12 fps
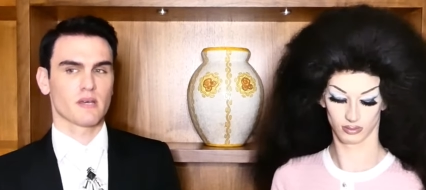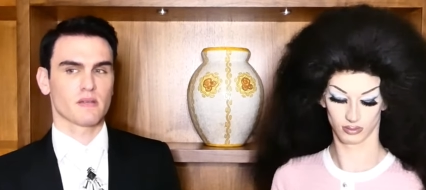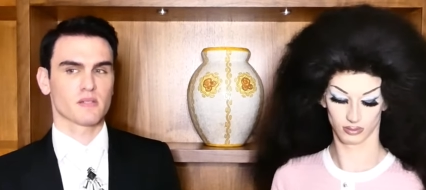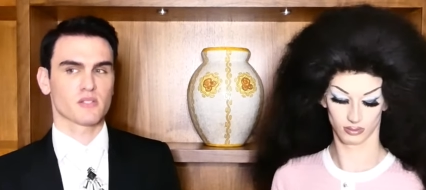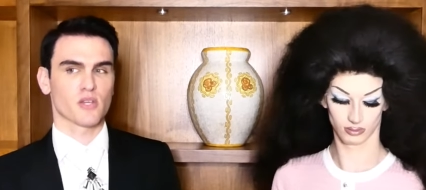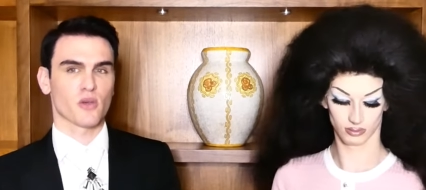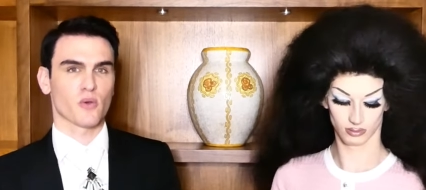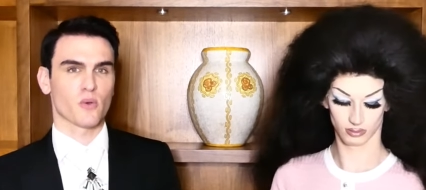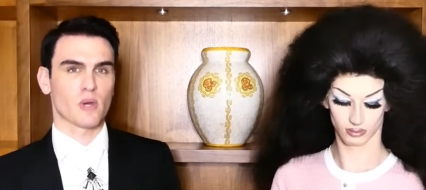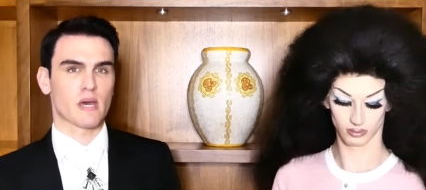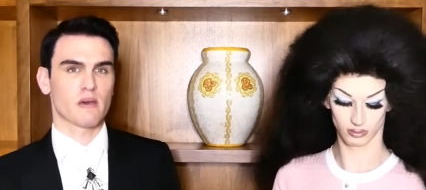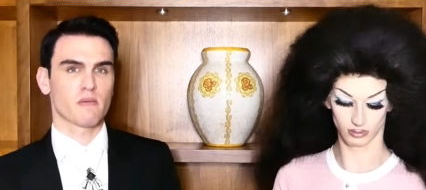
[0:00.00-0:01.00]

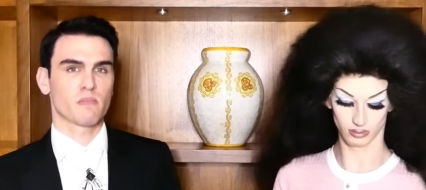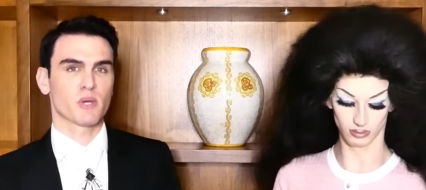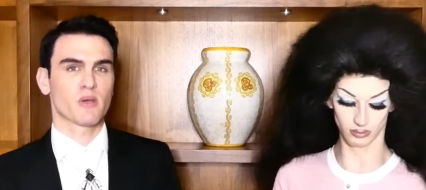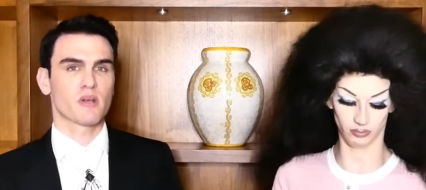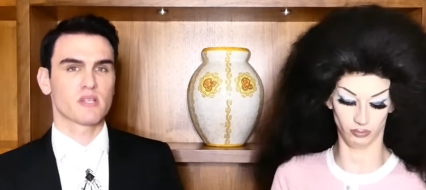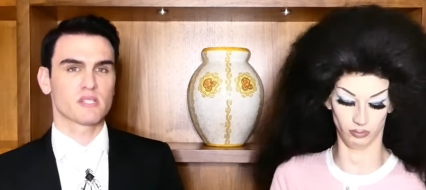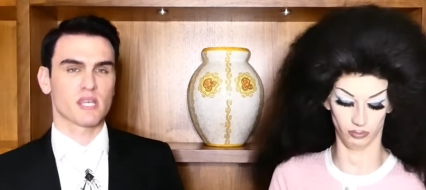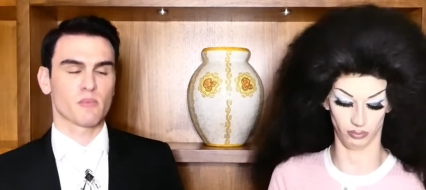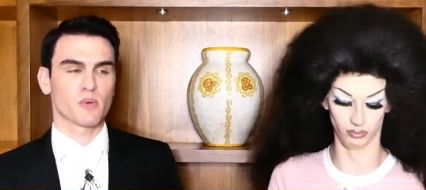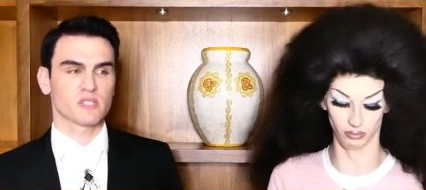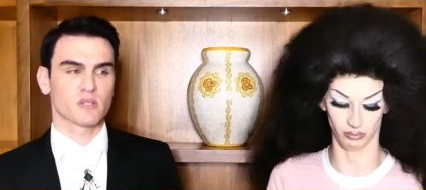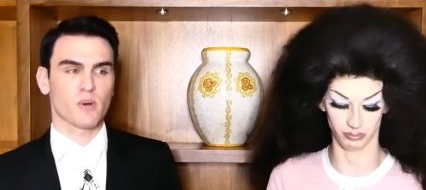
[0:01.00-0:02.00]
Speaker 1: So because it
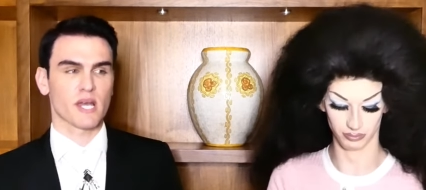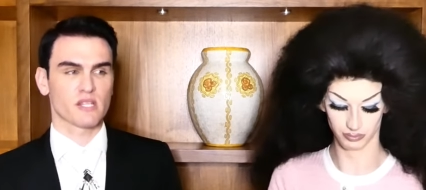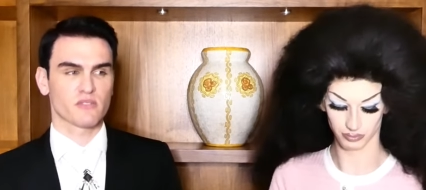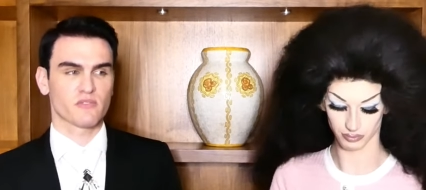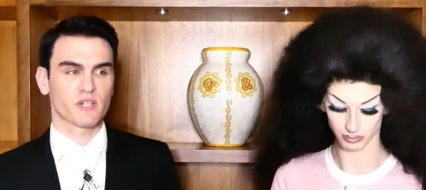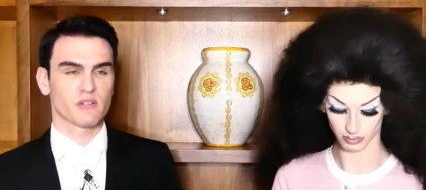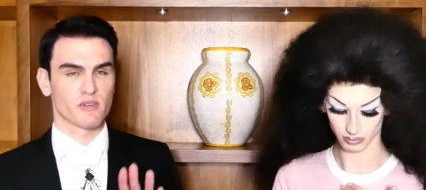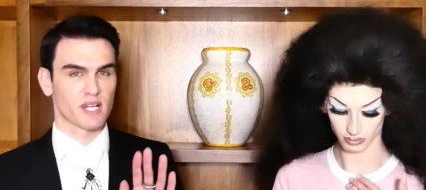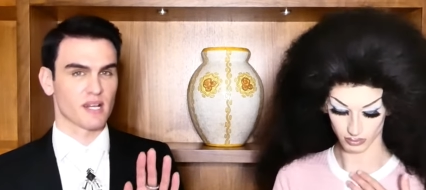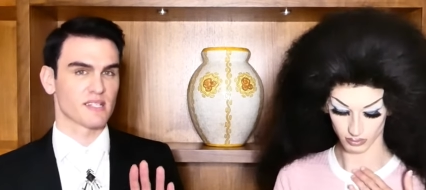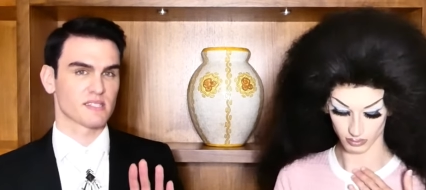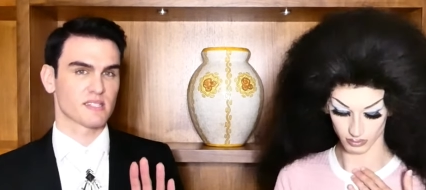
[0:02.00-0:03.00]
wasn't quite as fully
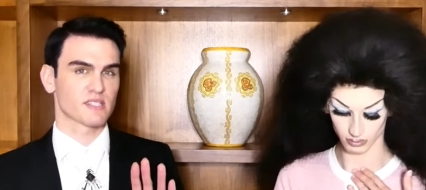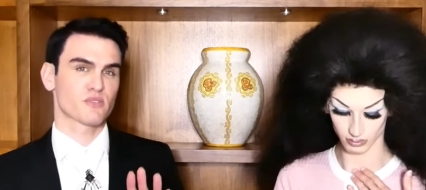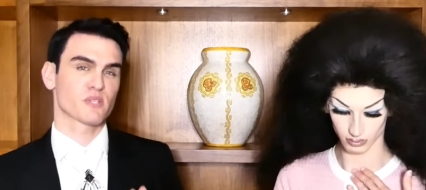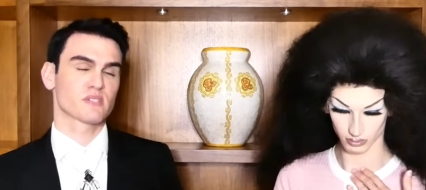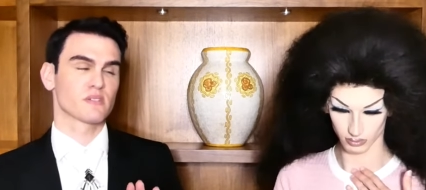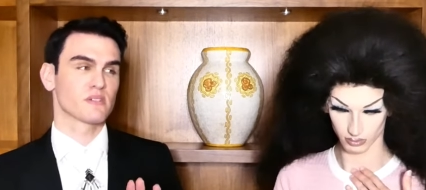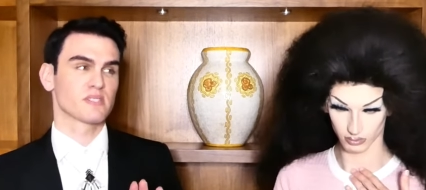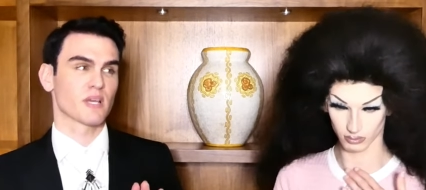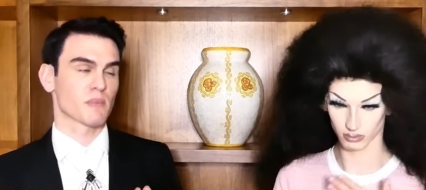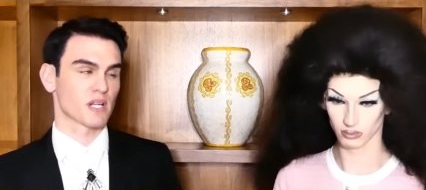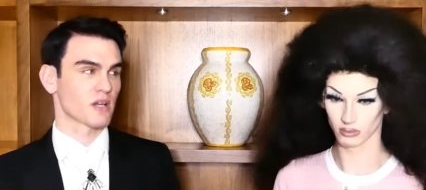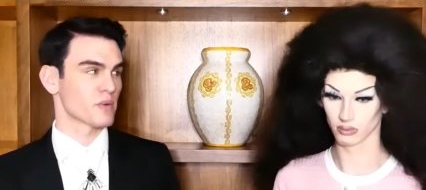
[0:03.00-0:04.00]
realised as Crystal's, I'm
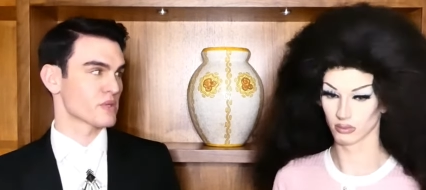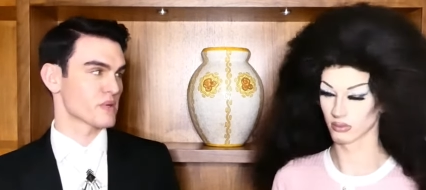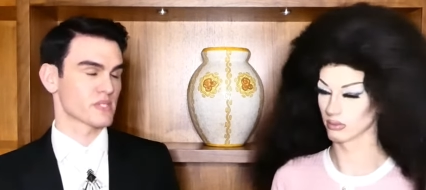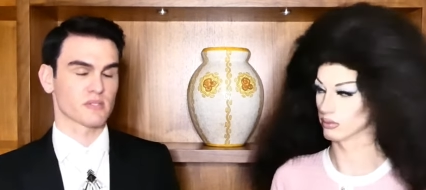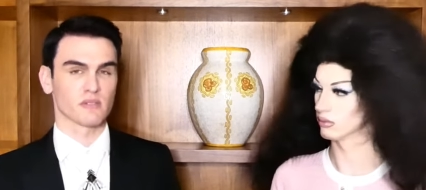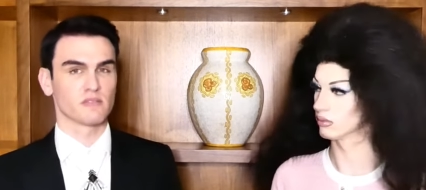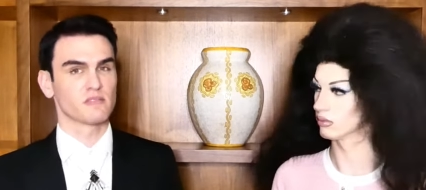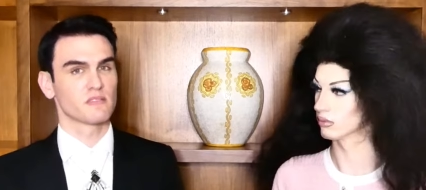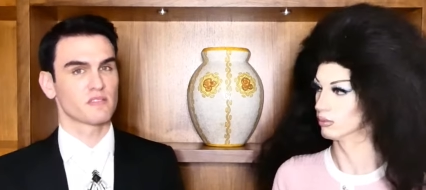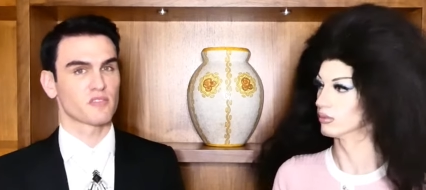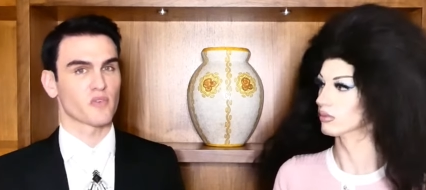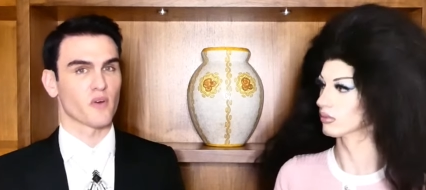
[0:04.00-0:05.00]
going to go with Crystal
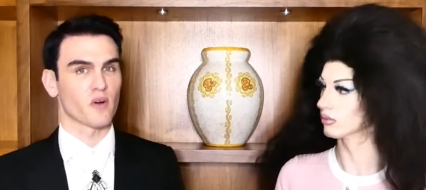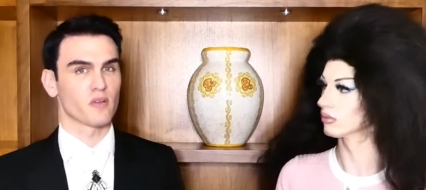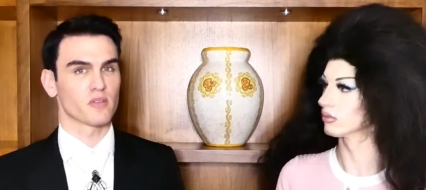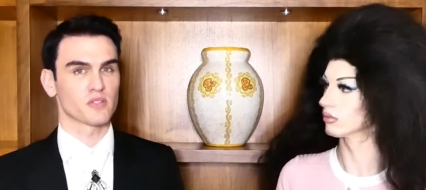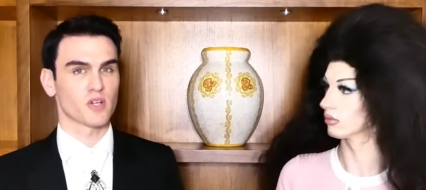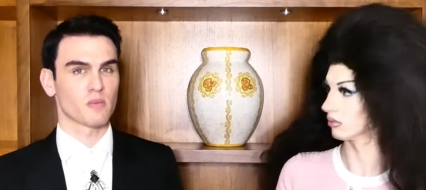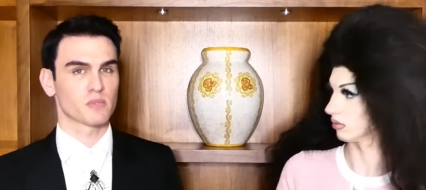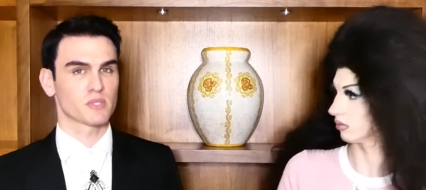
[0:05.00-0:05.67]
for the top